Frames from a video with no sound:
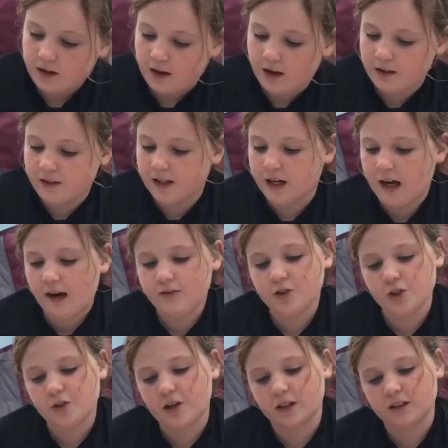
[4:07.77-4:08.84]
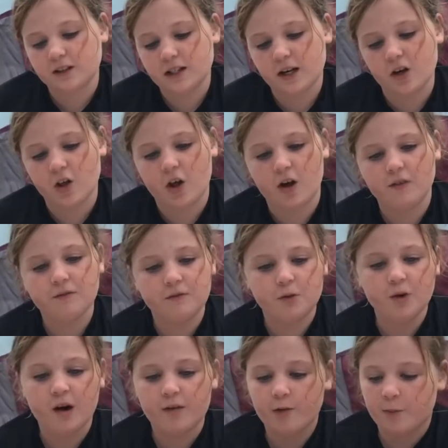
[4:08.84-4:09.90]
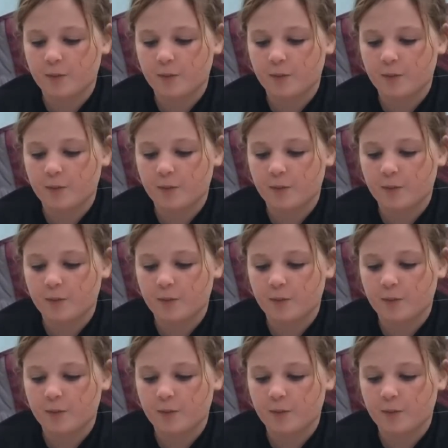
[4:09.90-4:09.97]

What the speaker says: And then after you cut the tail off, you have a bunch.